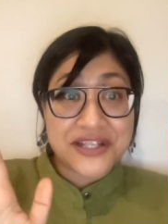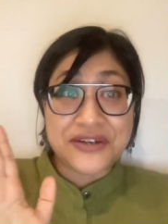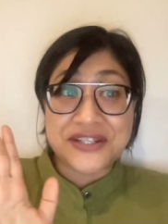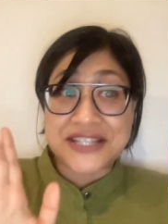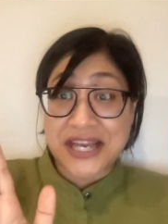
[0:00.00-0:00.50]

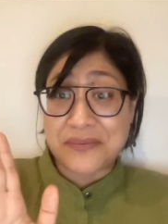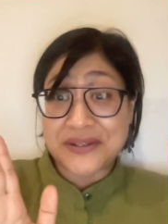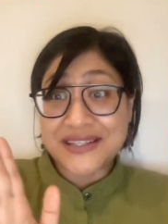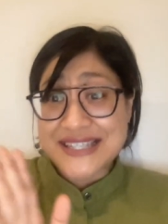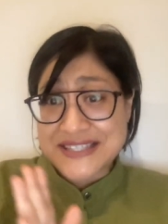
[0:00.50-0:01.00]
colonial
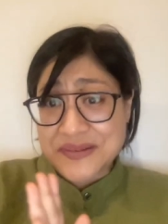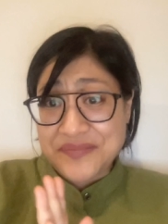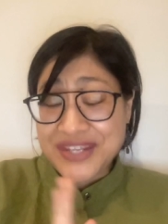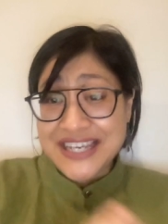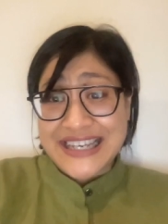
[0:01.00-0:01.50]

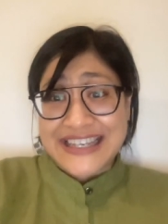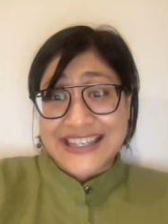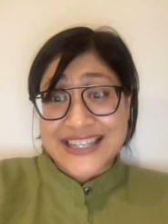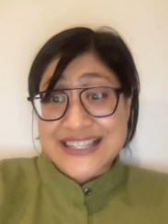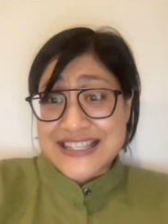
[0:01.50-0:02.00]
capitalism
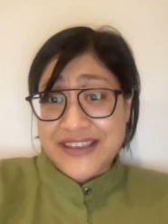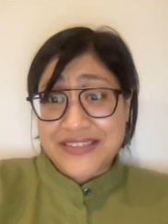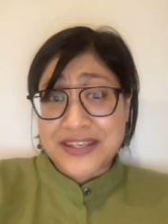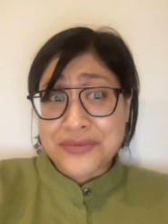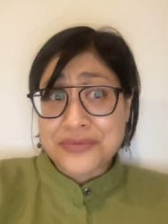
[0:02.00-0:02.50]
is, I
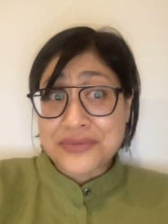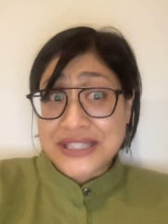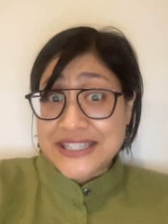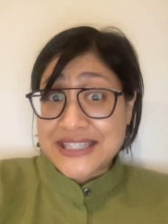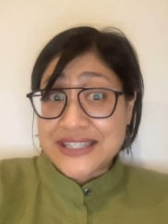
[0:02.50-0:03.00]
think,
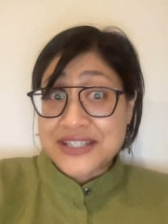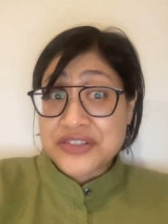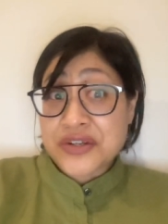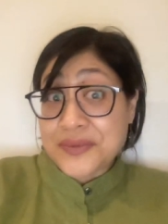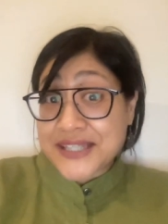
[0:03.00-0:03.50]
really
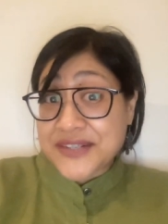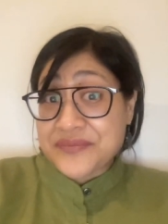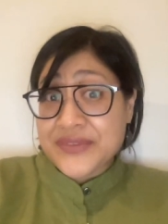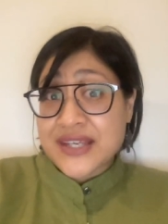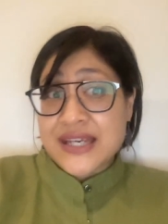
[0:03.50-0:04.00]

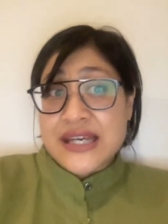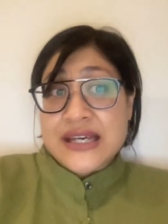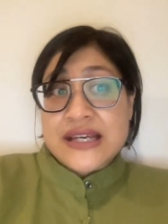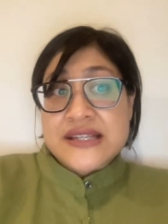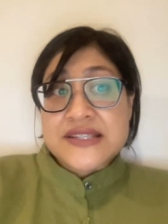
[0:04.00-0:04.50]
troubling.
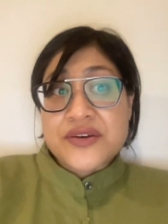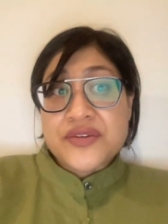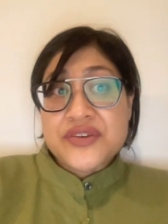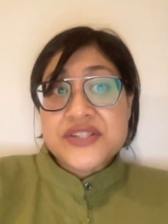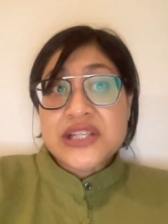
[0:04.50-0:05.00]
So
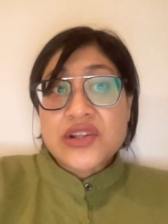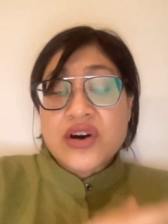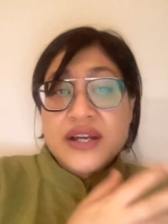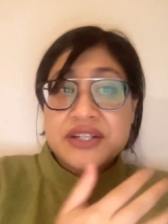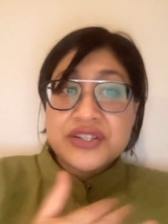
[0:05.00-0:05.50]
there's a
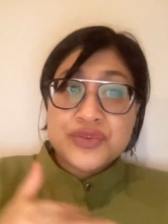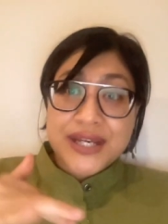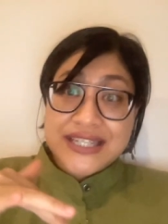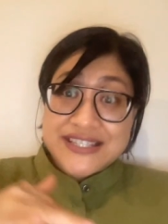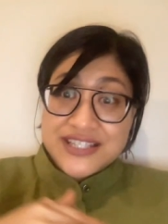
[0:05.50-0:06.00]
long
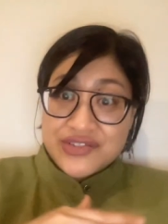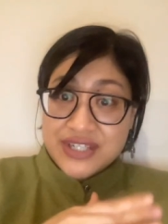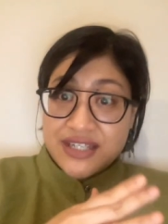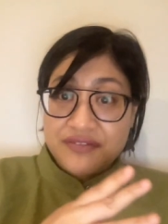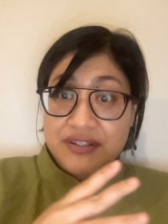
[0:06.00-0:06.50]
intertwined
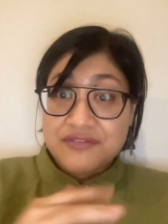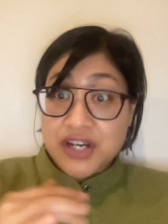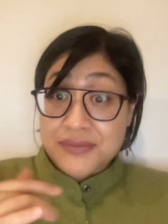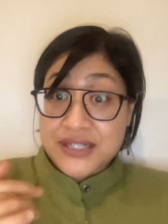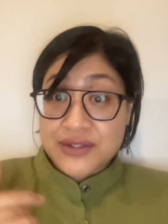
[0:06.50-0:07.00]
history of
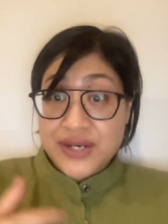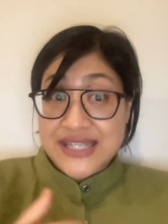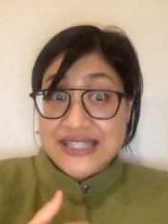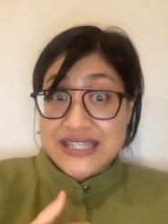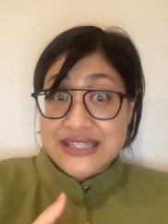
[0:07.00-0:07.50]
environmental
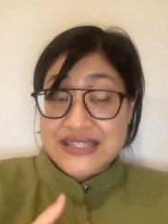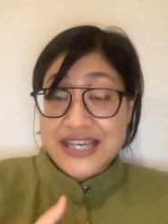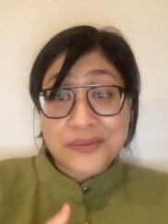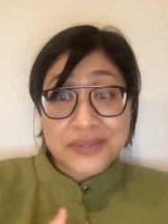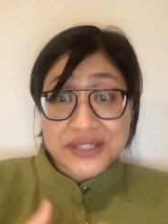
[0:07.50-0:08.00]
crises
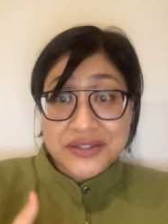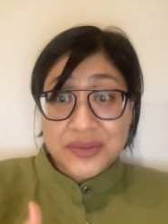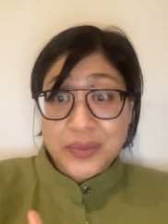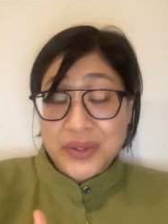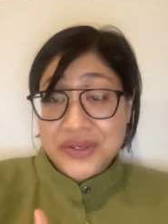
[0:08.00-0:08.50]
and
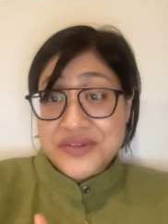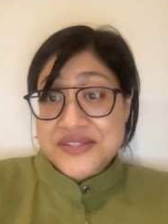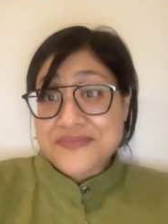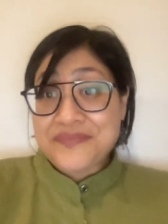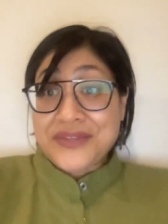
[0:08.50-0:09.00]
political
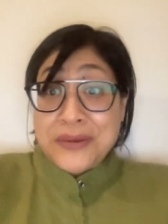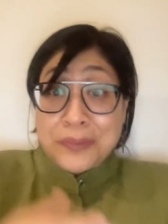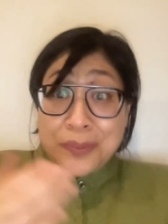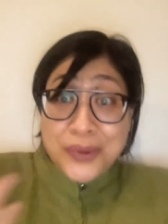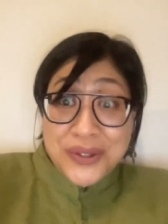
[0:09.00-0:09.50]
borders.
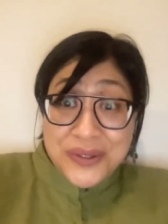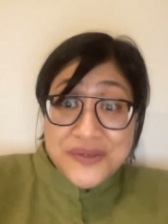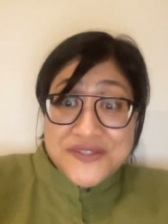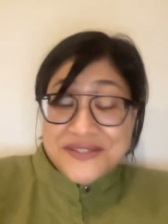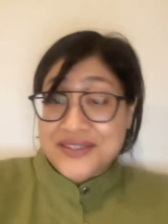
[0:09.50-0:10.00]

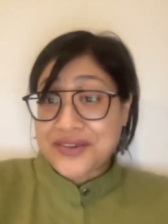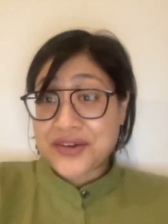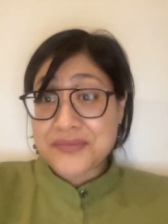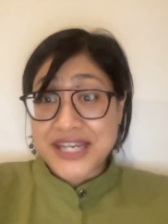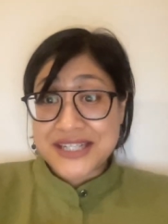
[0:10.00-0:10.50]
Borders
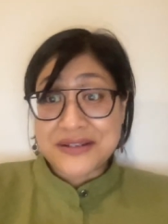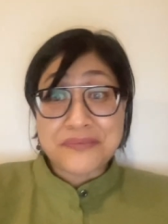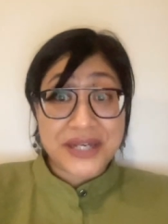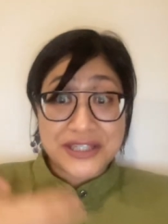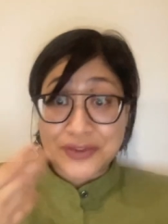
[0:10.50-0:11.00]
are made
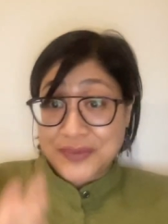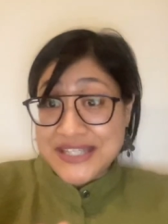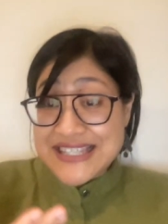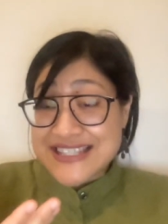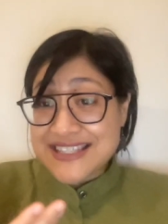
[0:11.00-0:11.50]
by
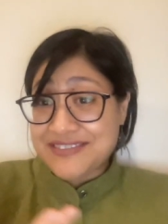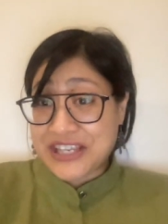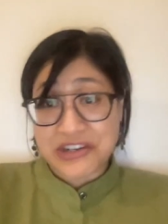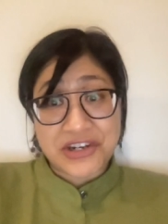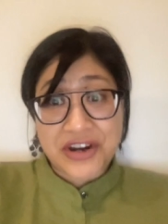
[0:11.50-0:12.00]
humans.
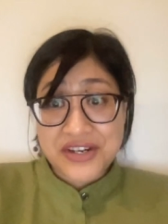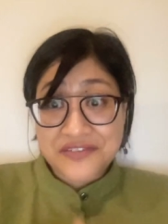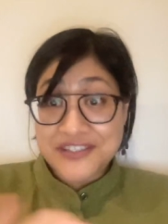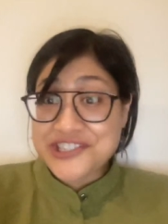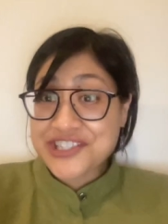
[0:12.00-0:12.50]
They are
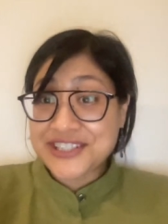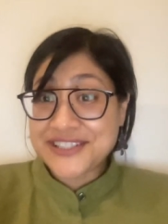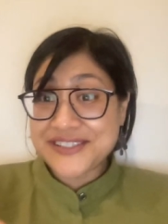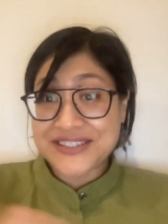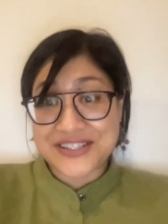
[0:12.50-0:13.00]

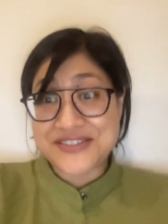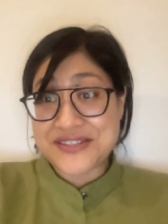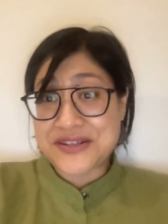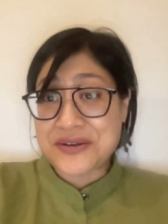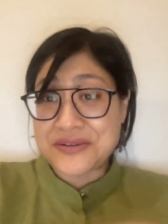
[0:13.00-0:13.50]
artificial.
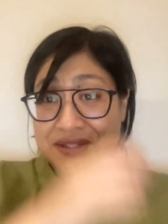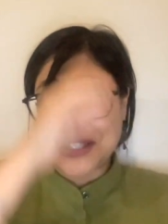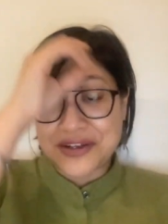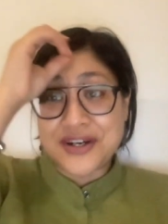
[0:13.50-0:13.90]
There's no, you know,